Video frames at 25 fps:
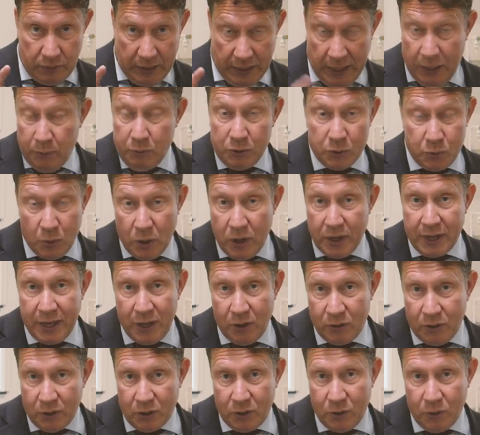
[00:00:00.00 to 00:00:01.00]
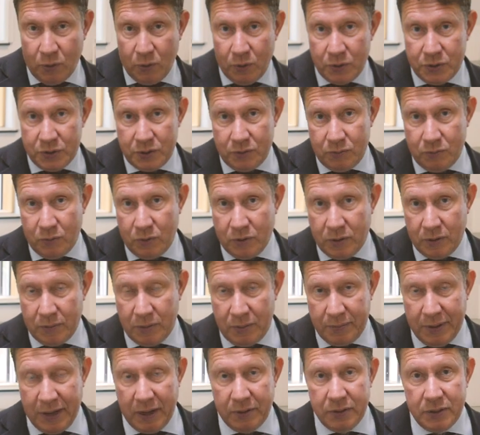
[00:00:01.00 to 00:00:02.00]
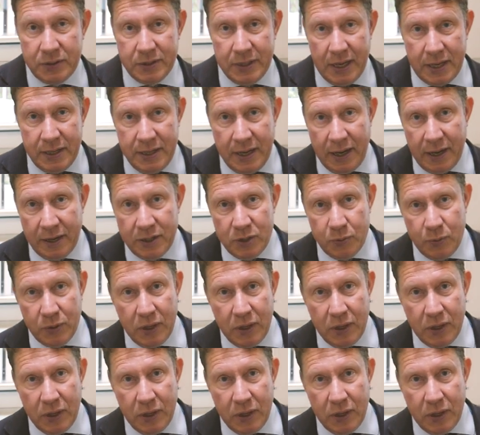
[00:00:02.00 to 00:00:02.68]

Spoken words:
he was working on, of course, and what I'm about to say next.